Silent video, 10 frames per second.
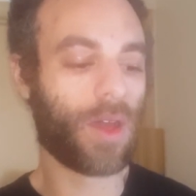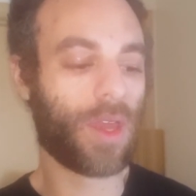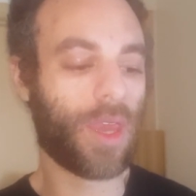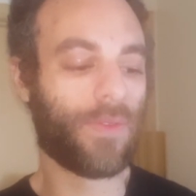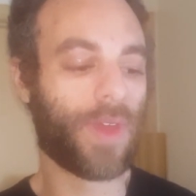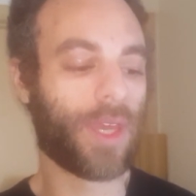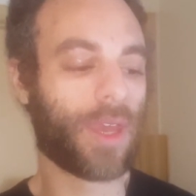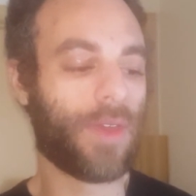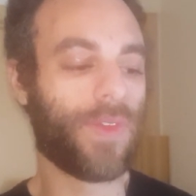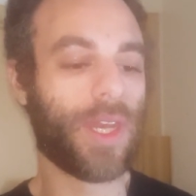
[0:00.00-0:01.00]
If
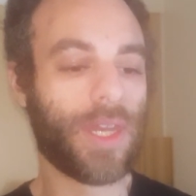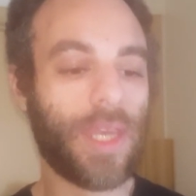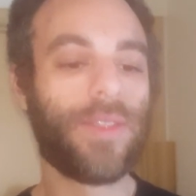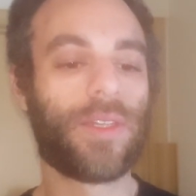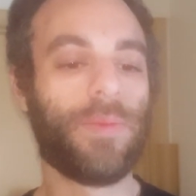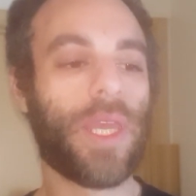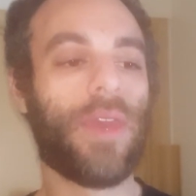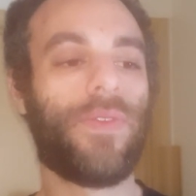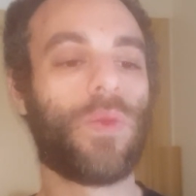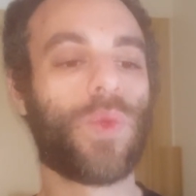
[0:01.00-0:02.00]
it needs to be,
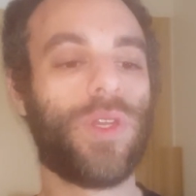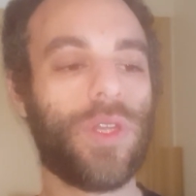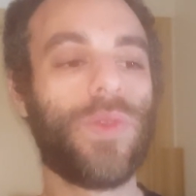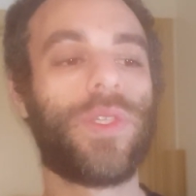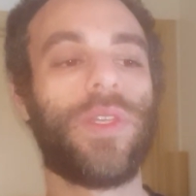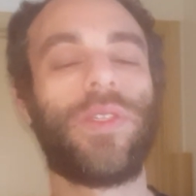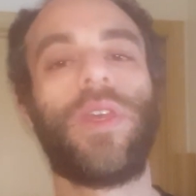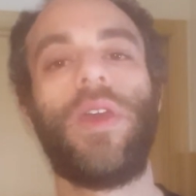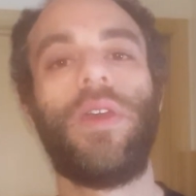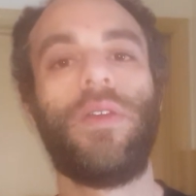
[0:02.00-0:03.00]
if it reduces
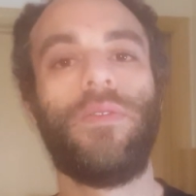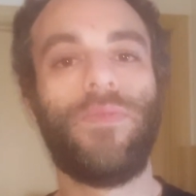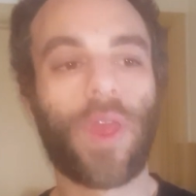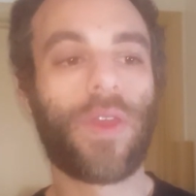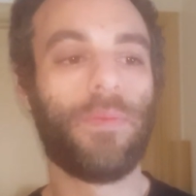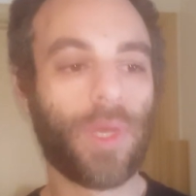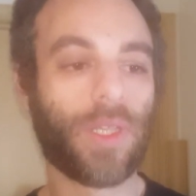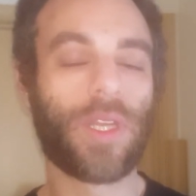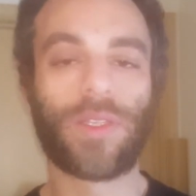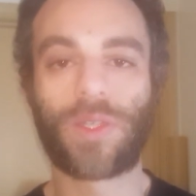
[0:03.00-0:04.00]

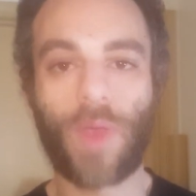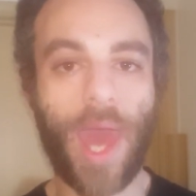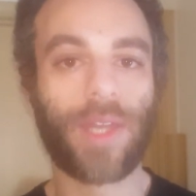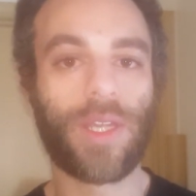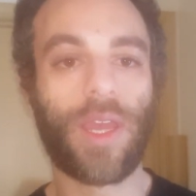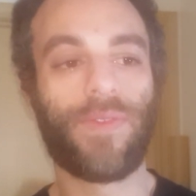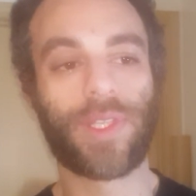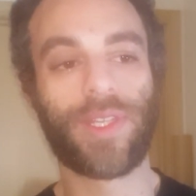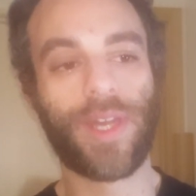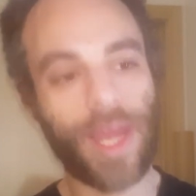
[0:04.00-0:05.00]
variability in strategy, if
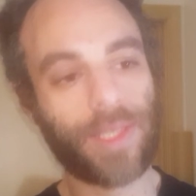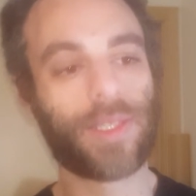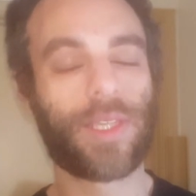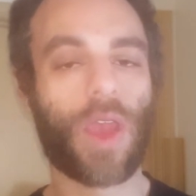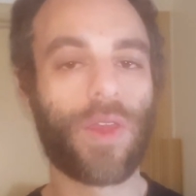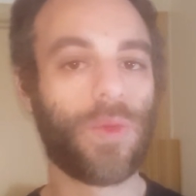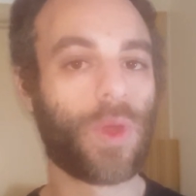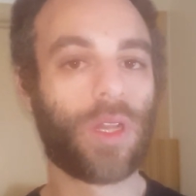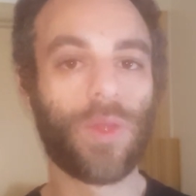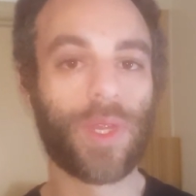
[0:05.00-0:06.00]
it's necessary to
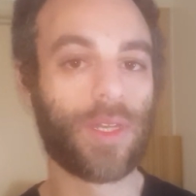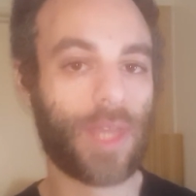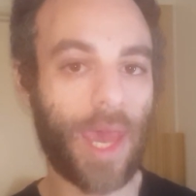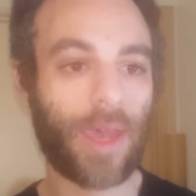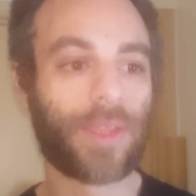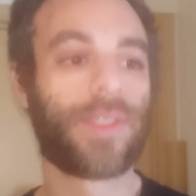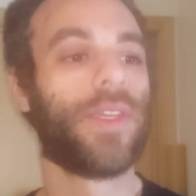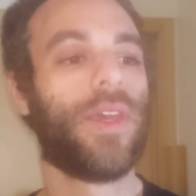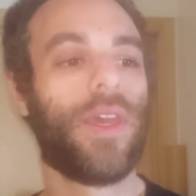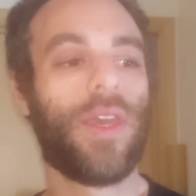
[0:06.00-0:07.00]
include in decks,
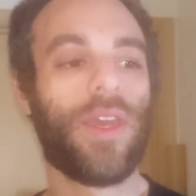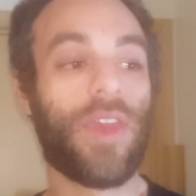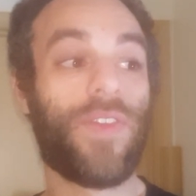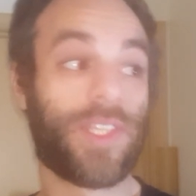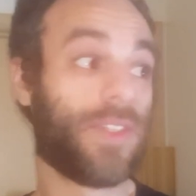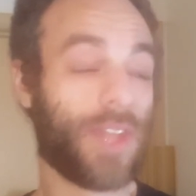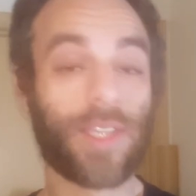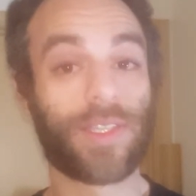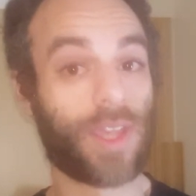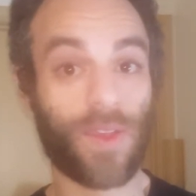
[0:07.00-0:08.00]
if it's as
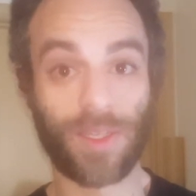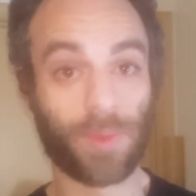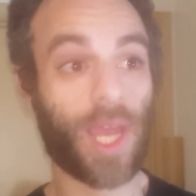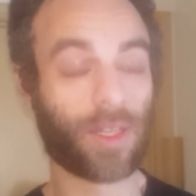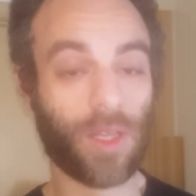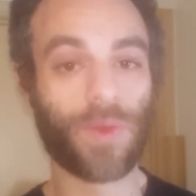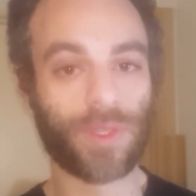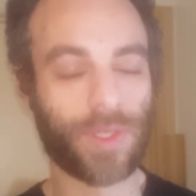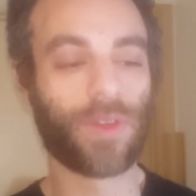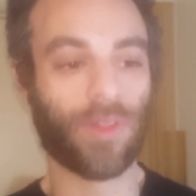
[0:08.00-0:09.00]
necessary as Black Lotus,
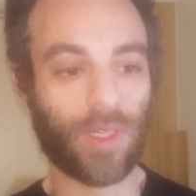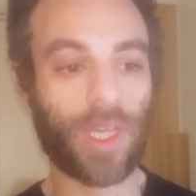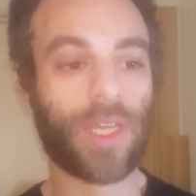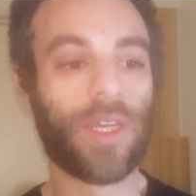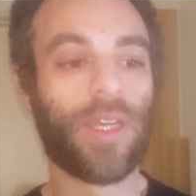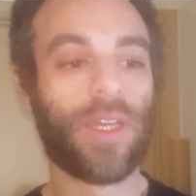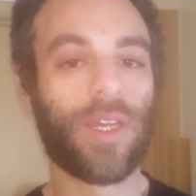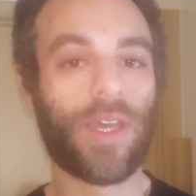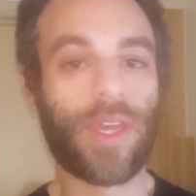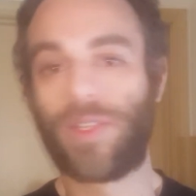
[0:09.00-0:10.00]
certainly,
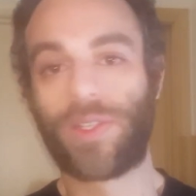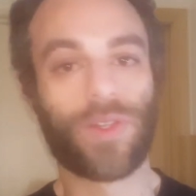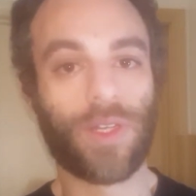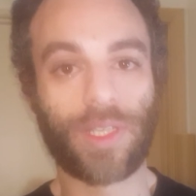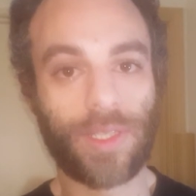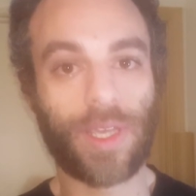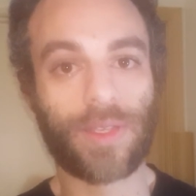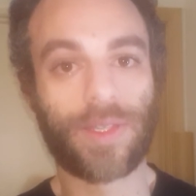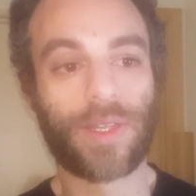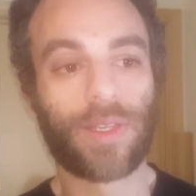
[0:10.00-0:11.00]
it just shouldn't
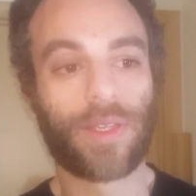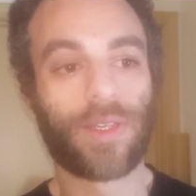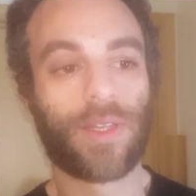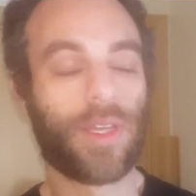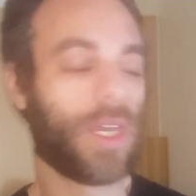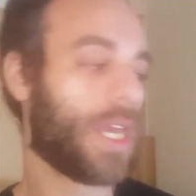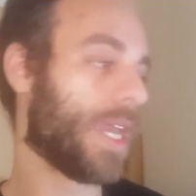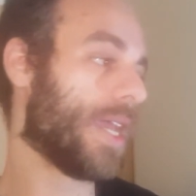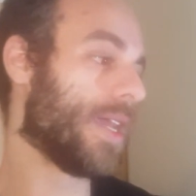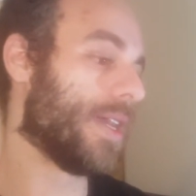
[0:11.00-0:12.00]
exist.
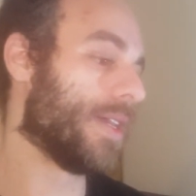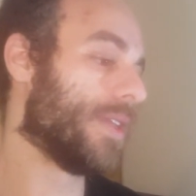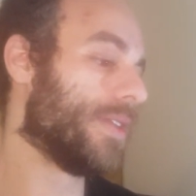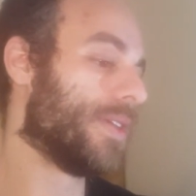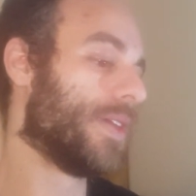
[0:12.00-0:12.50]
And